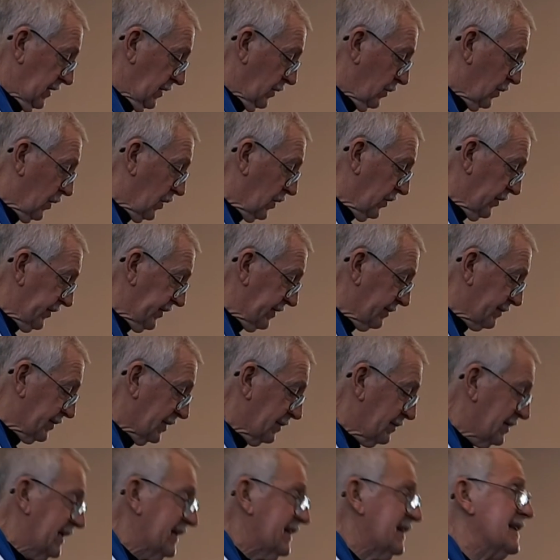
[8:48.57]
warned the
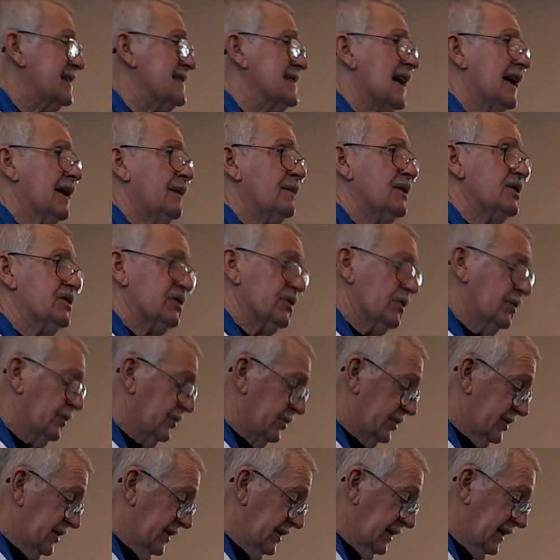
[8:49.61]
public that time is
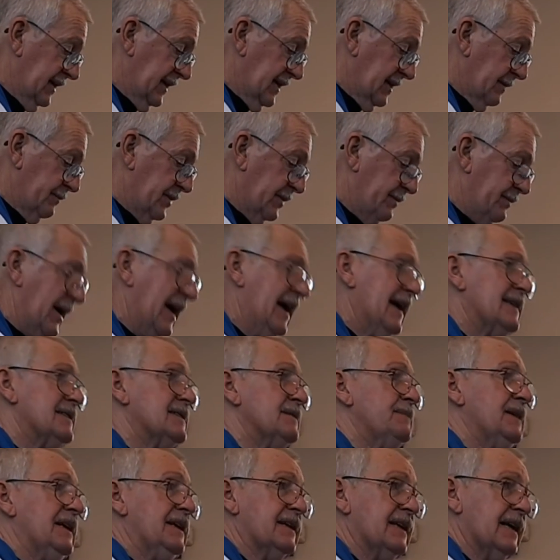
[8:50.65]
short, prepare to
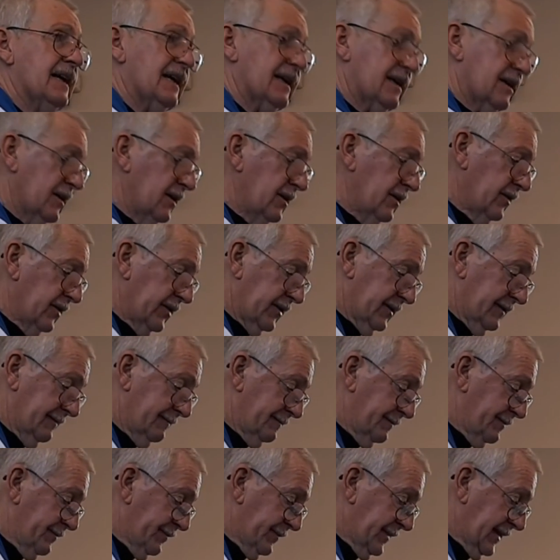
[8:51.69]
meet thy God,
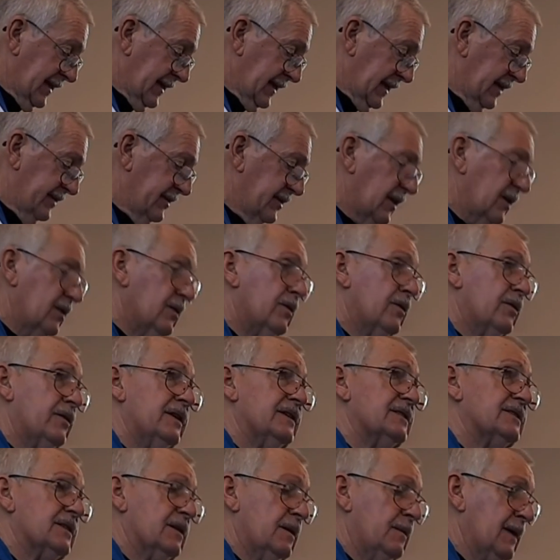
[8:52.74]
and the Lord
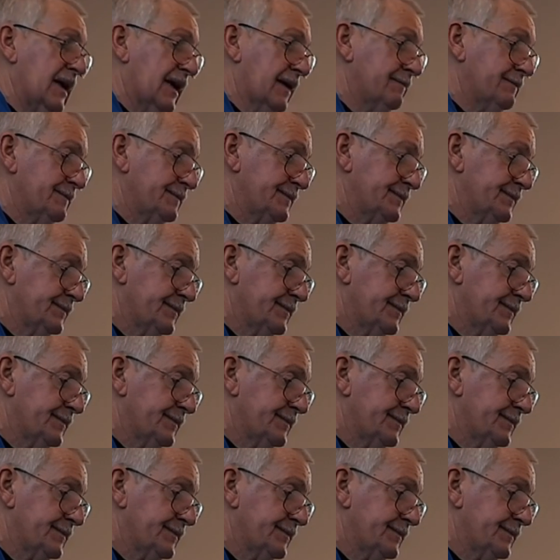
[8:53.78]
is coming.